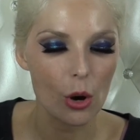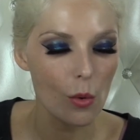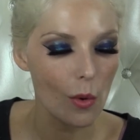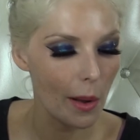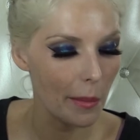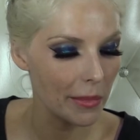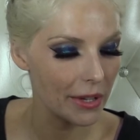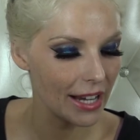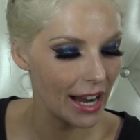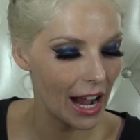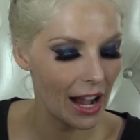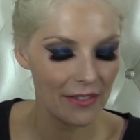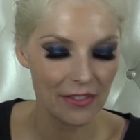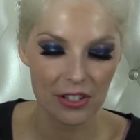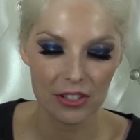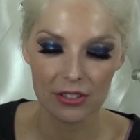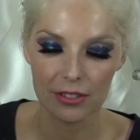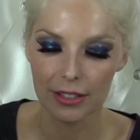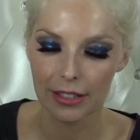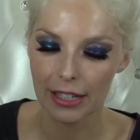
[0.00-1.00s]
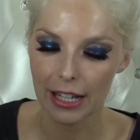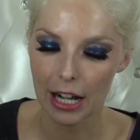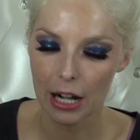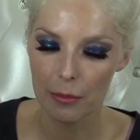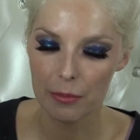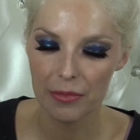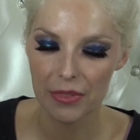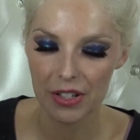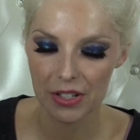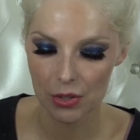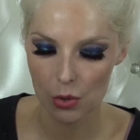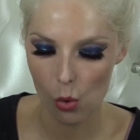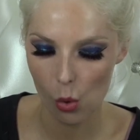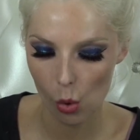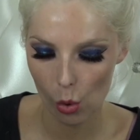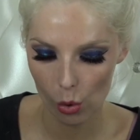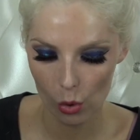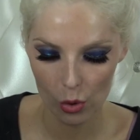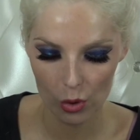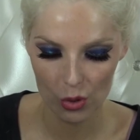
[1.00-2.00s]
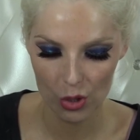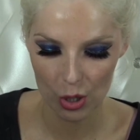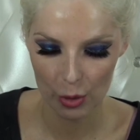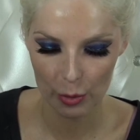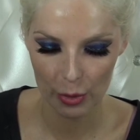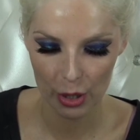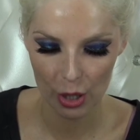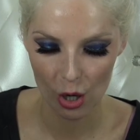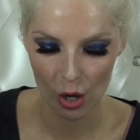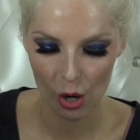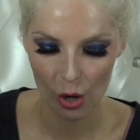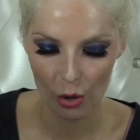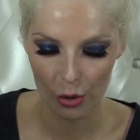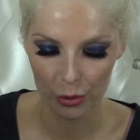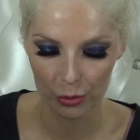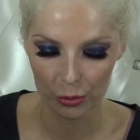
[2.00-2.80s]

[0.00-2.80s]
Oh, I'm gonna have to look up this whole Dermacol